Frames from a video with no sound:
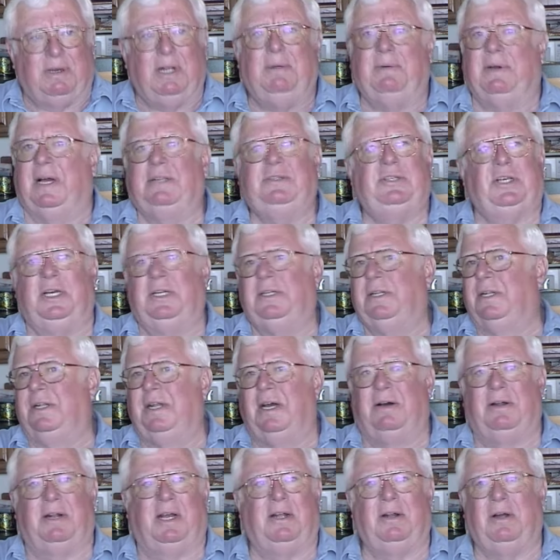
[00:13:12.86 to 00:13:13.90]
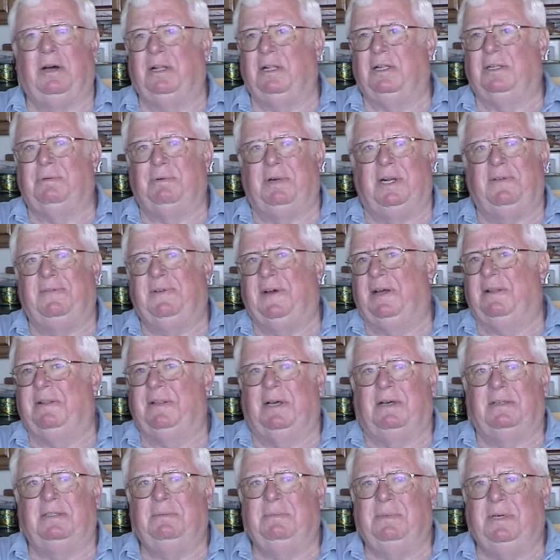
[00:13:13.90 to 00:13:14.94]
So anyway, I chained it down. I had all the
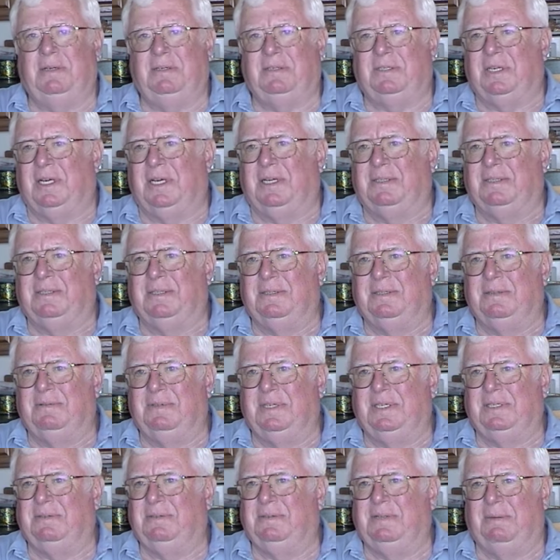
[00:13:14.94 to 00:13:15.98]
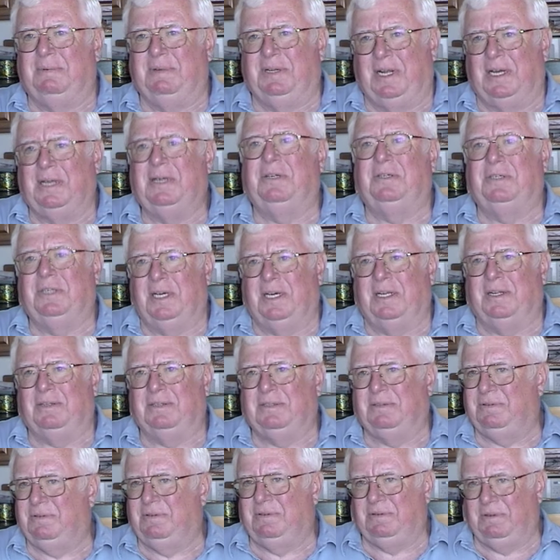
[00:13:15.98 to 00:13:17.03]
25,000 pound chains, and we, I mean, I could chain,
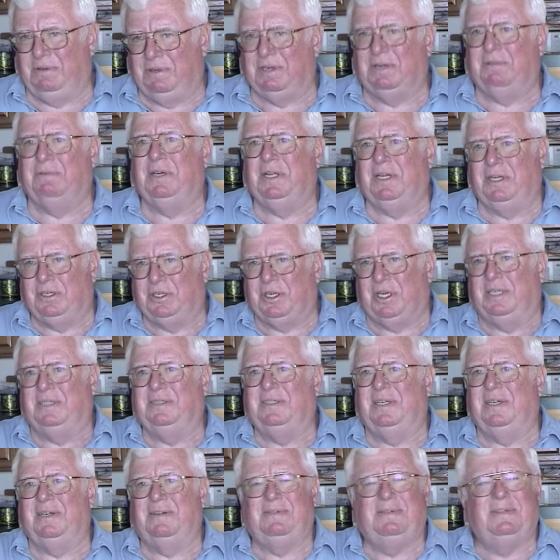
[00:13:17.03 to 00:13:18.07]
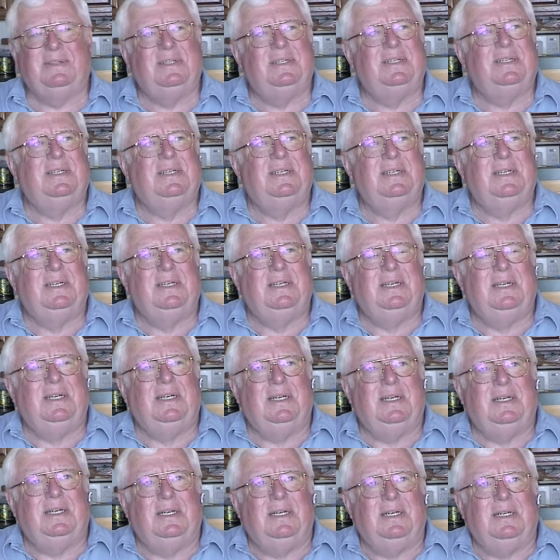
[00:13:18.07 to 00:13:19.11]
you could really chain stuff.
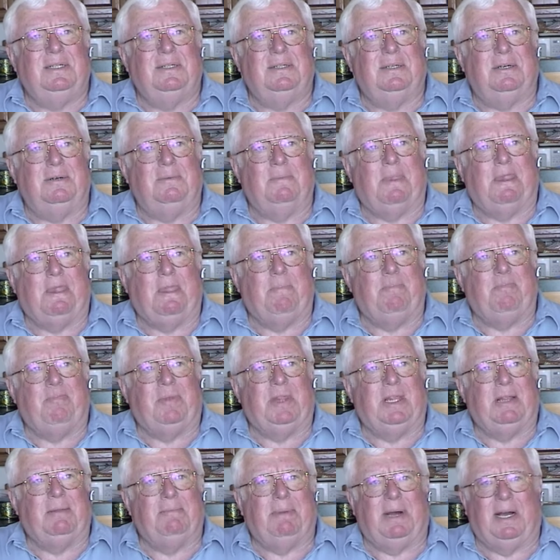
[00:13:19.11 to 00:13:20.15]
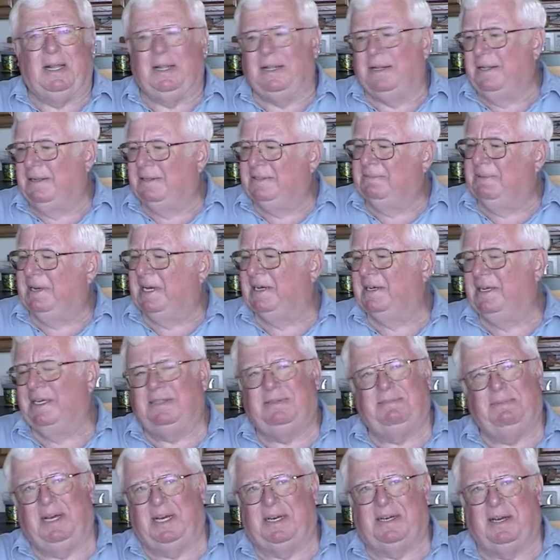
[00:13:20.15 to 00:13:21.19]
So, pilot, he's back,
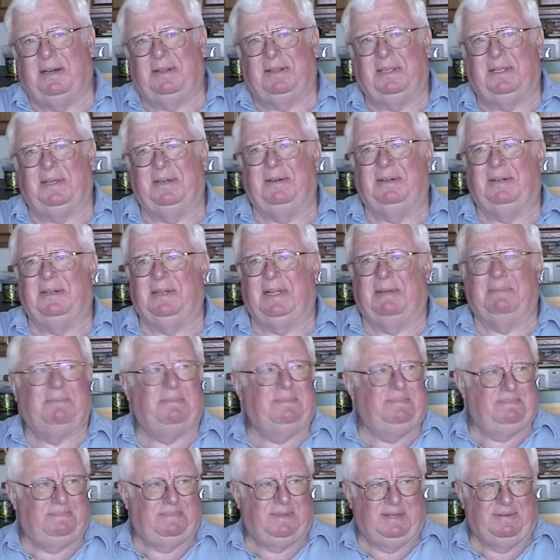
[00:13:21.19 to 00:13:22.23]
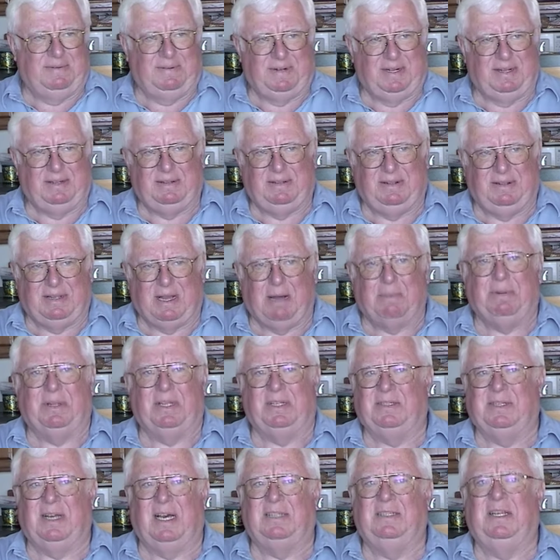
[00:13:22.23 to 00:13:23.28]
he's back out there, and I'm, having, a
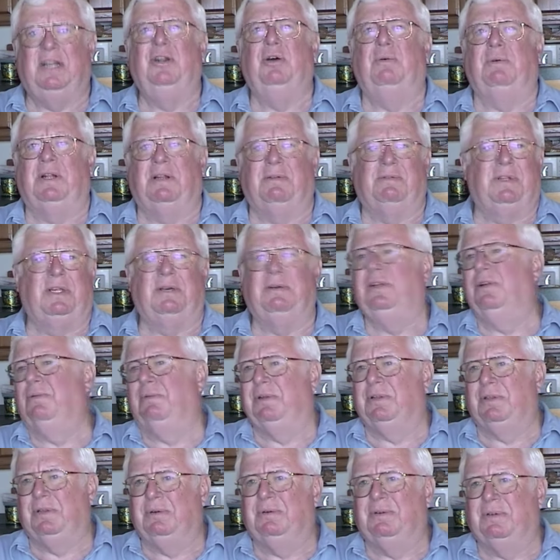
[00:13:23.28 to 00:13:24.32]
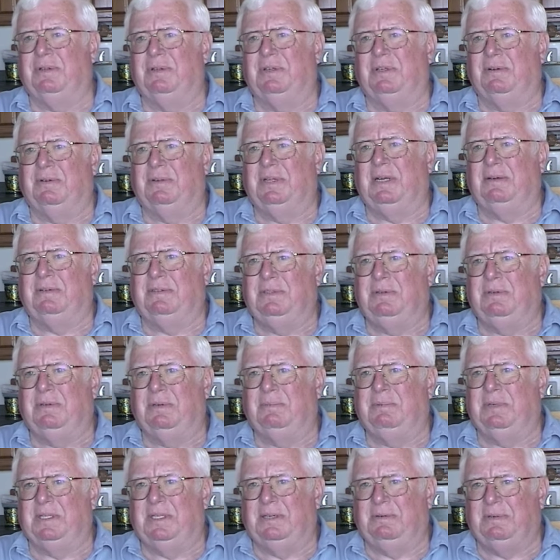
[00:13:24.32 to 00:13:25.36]
couple of these guys, they knew what I, they knew what doing, you know, what I was
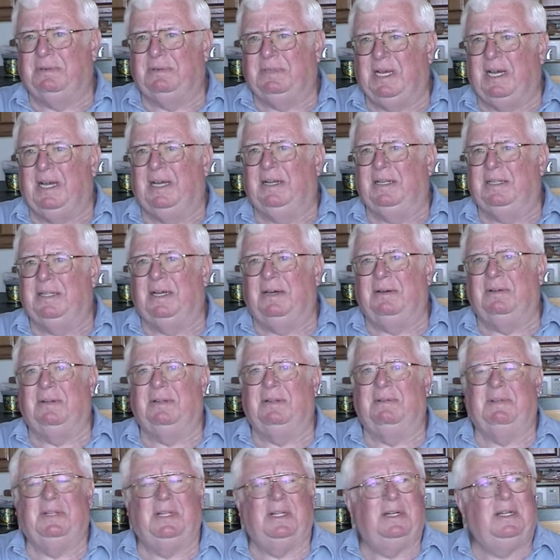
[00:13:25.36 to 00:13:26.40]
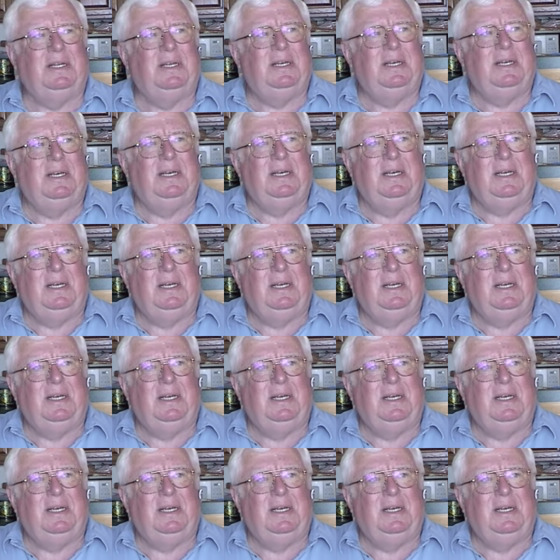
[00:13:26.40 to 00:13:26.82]
doing, but they were tying it down and everything.